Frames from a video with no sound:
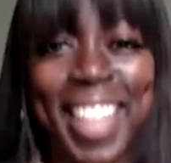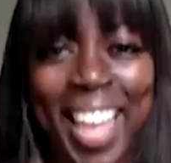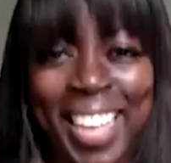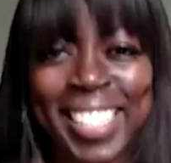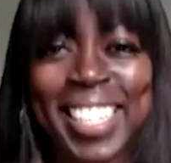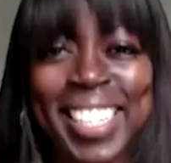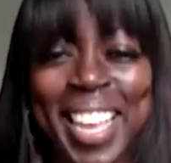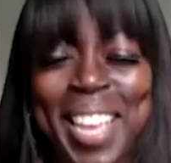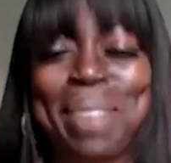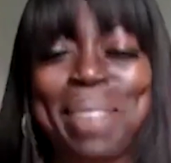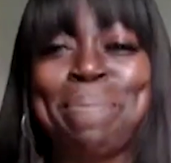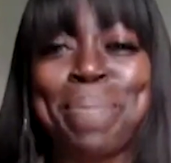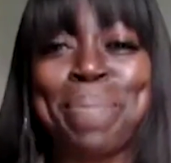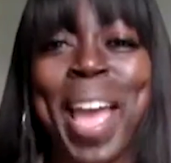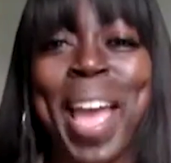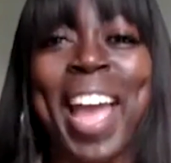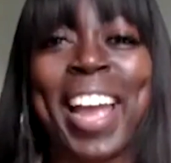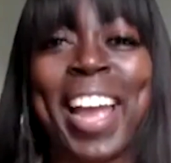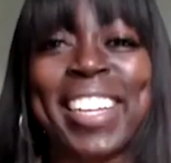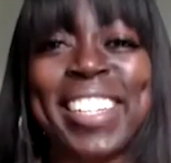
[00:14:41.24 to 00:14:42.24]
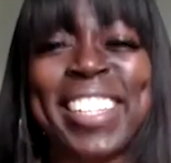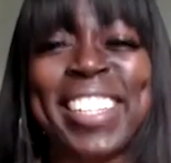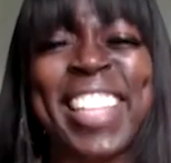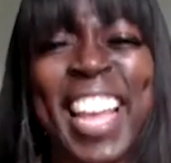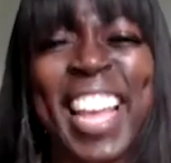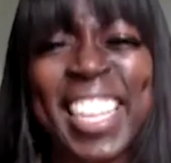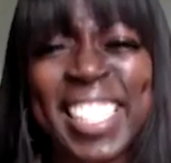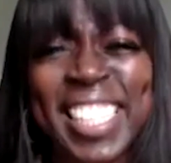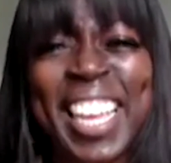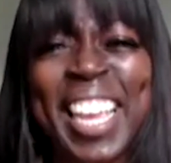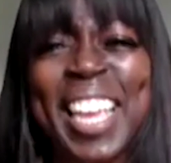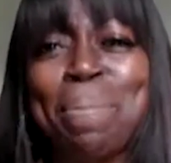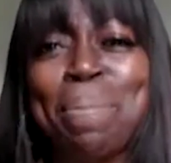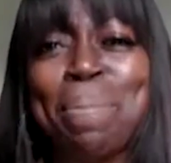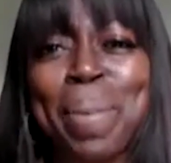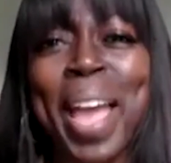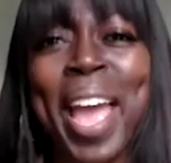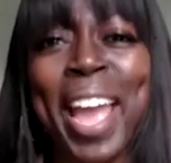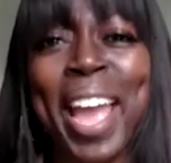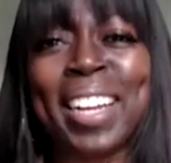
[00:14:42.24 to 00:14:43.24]
That's the impact. That's the
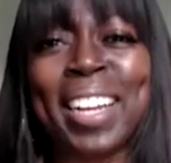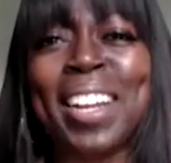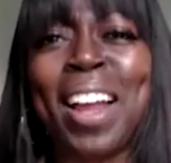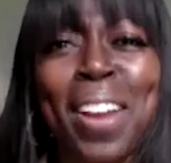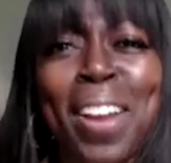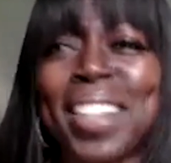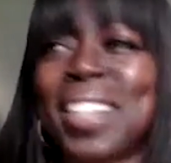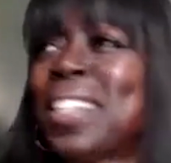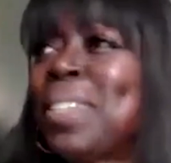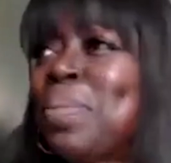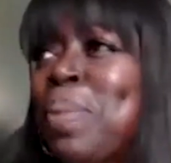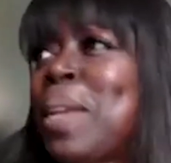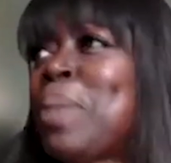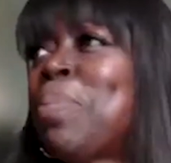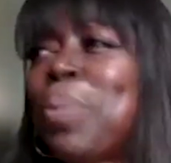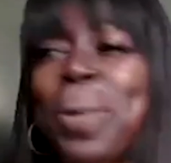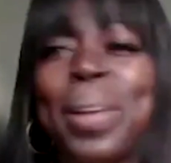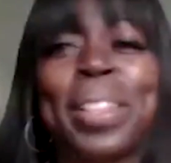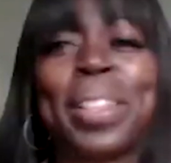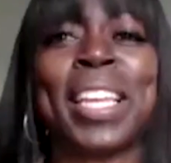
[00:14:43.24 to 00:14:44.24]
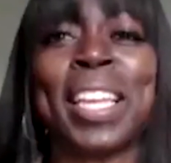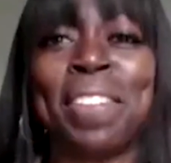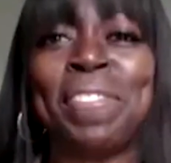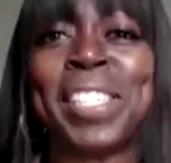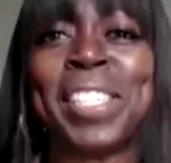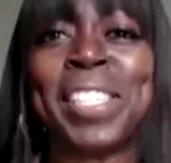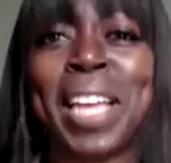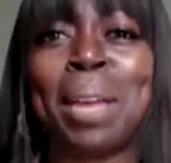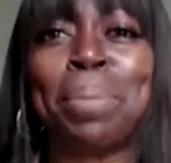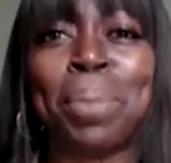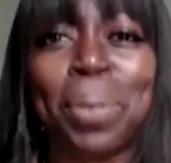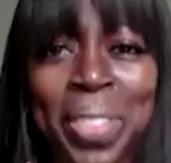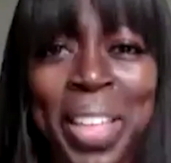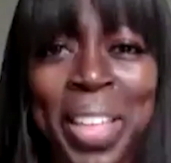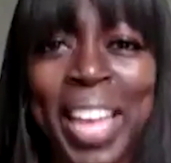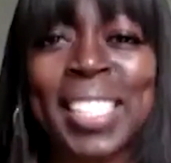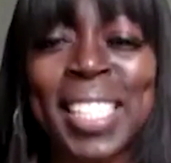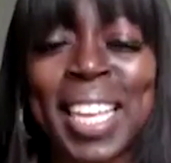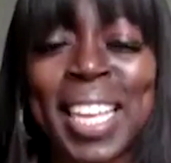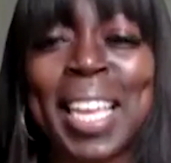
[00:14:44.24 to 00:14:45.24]
impact. People have to get the table.
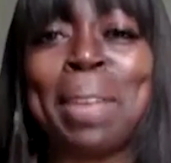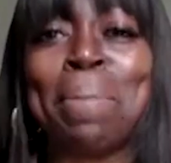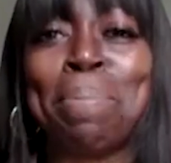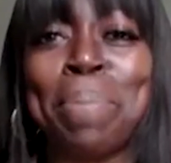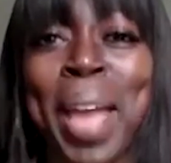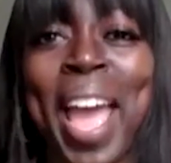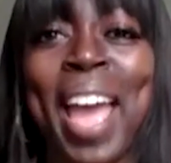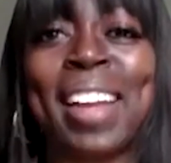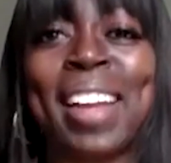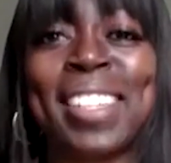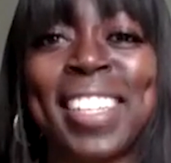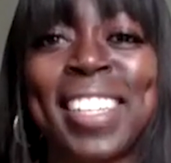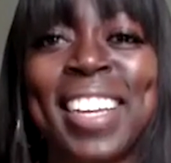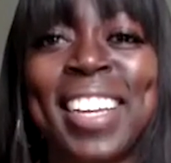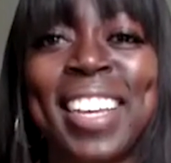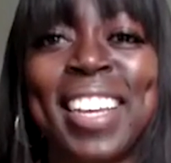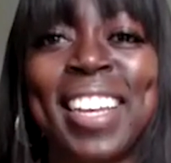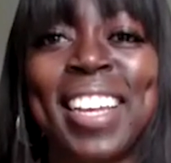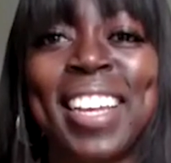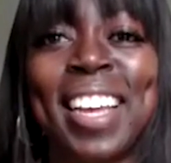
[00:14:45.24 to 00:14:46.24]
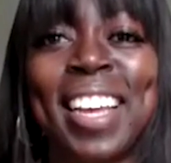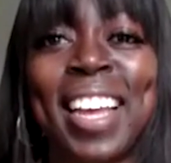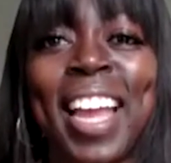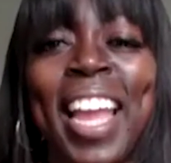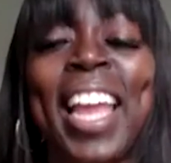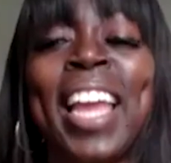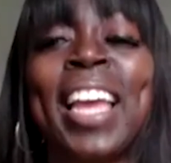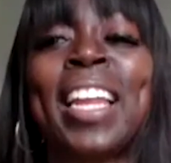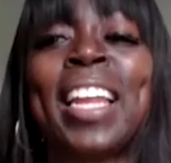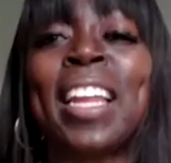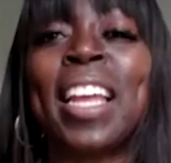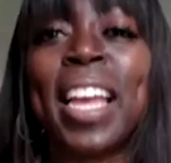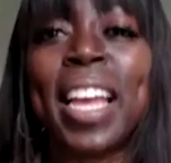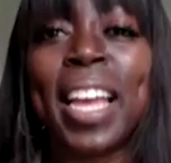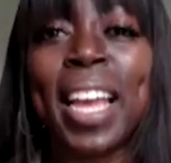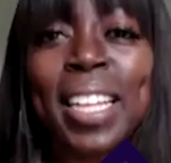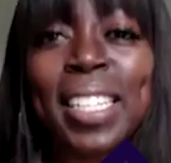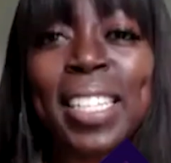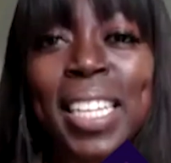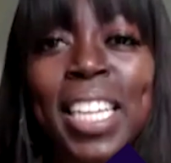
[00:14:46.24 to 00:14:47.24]
That's the impact.
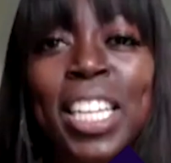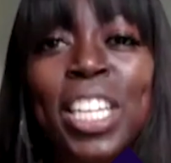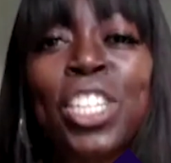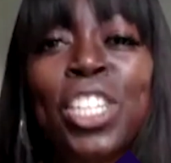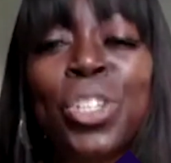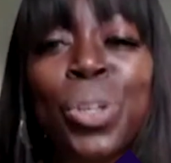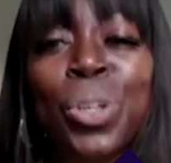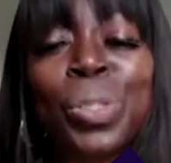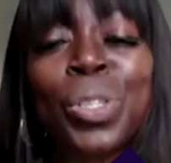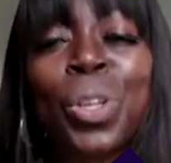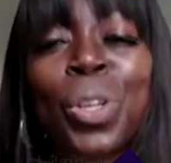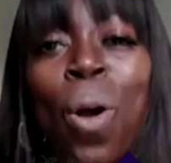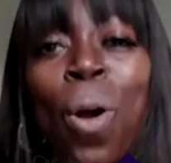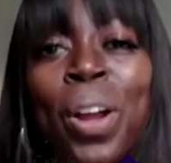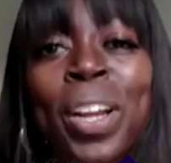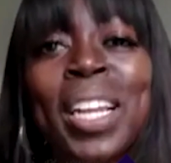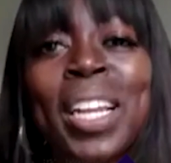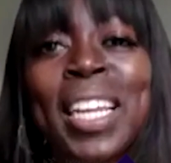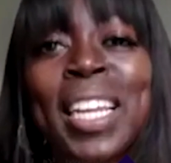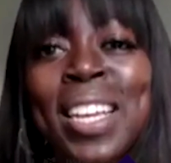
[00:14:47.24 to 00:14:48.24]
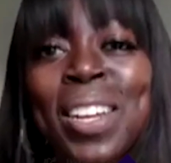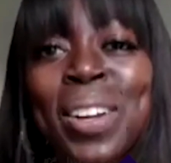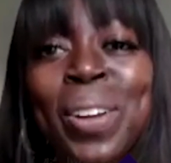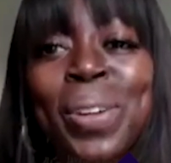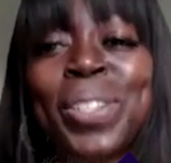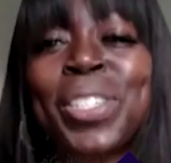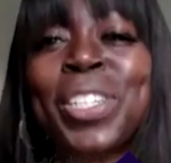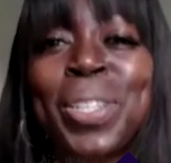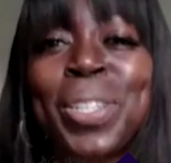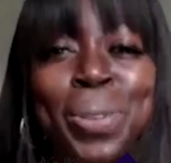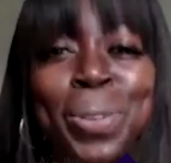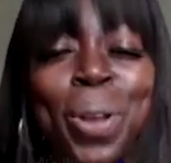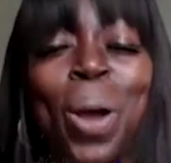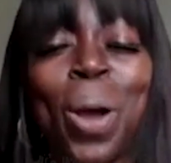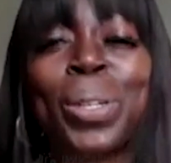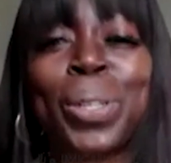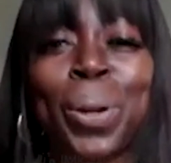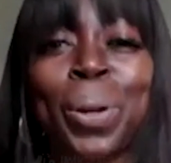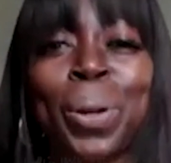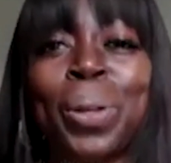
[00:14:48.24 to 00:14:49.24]
And teachers are leaders. You
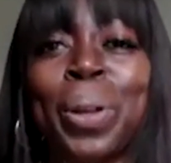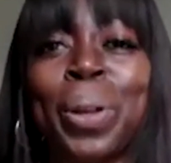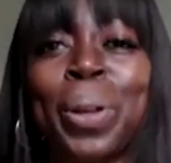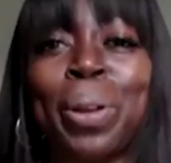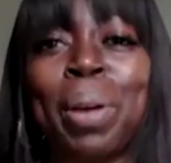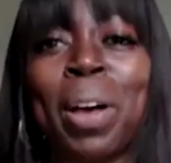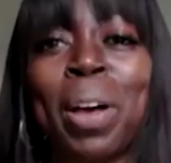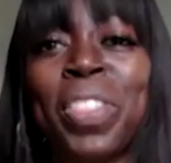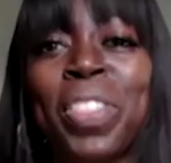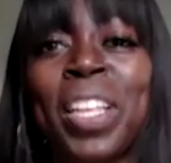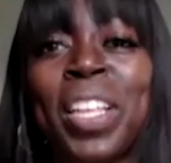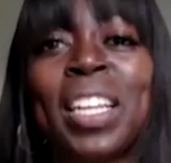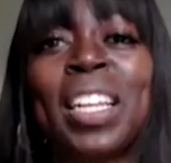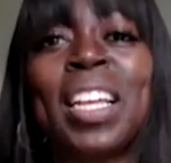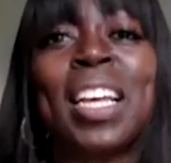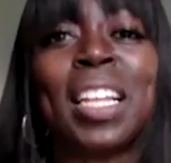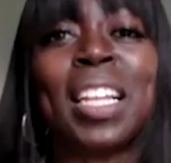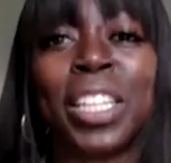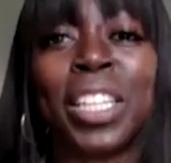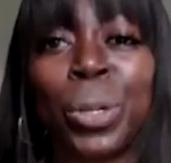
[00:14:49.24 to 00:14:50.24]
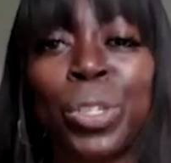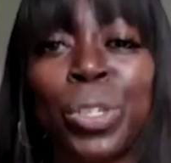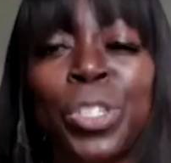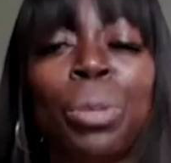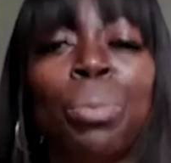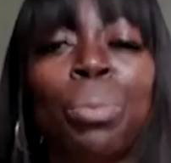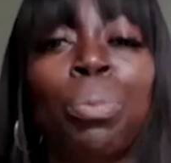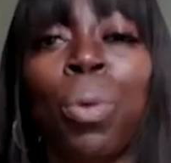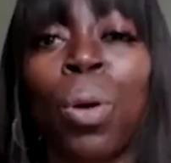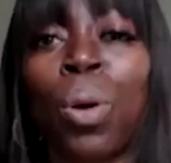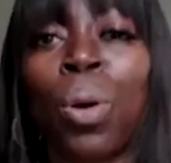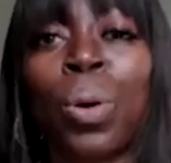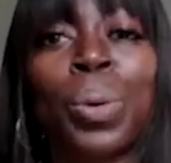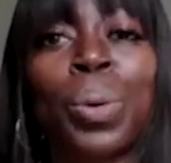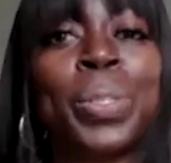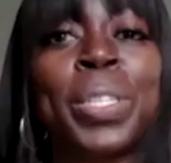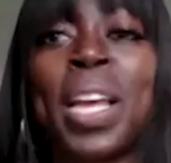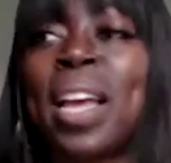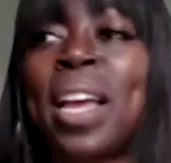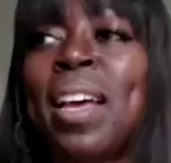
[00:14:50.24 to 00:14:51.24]
talked earlier about the leadership
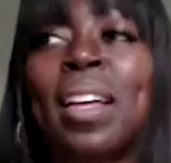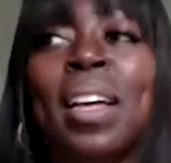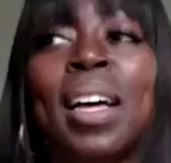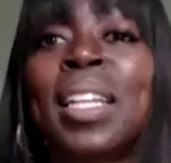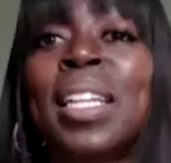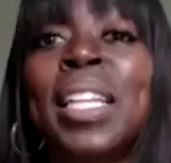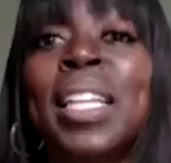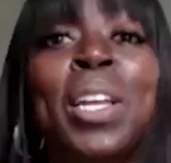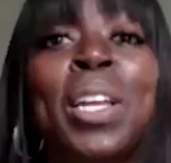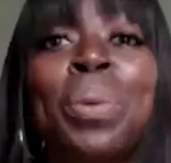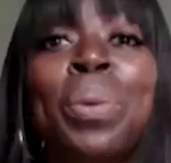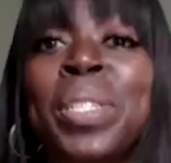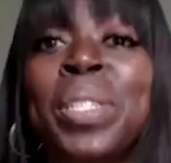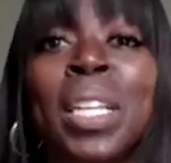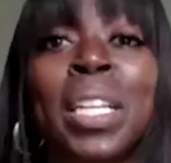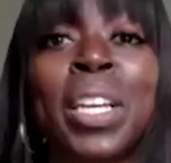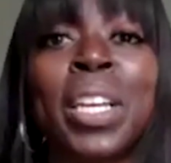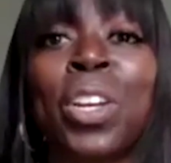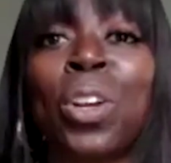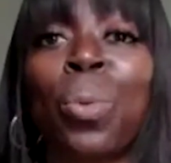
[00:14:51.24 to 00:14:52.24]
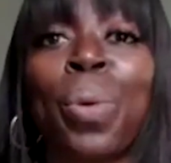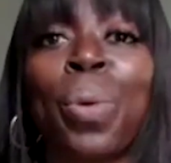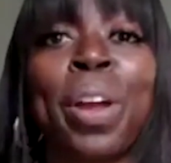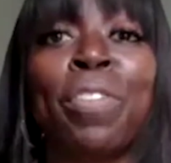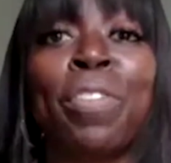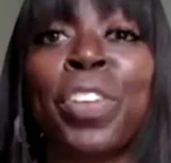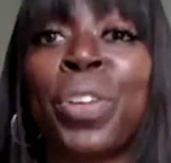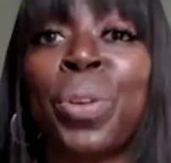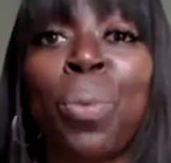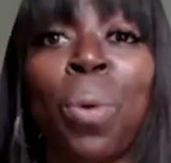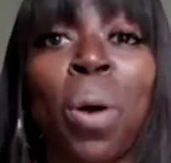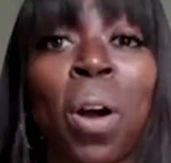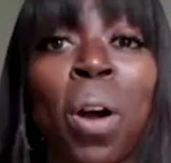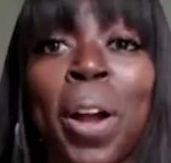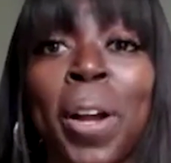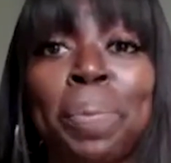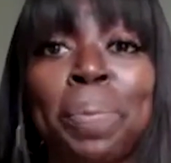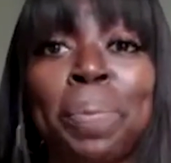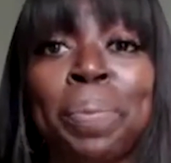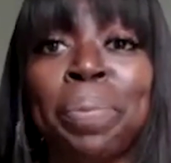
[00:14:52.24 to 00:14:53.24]
roles. A leader is a leader wherever you
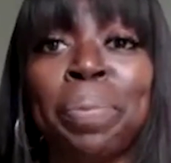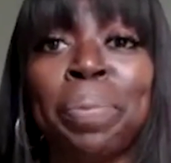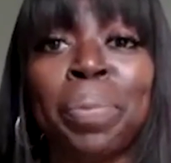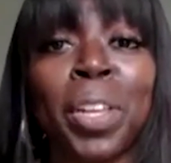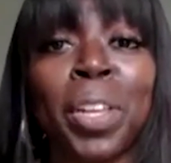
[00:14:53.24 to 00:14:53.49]
are.